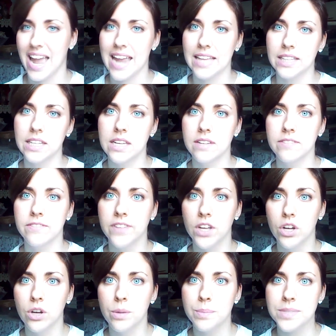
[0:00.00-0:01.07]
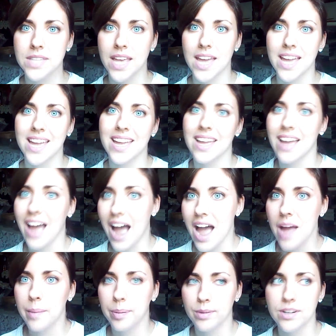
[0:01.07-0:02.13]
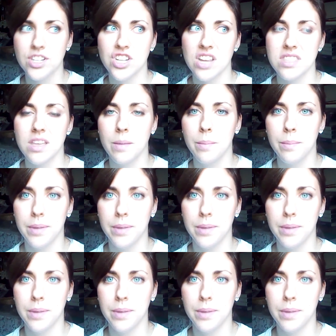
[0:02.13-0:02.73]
Alien films, I appreciate them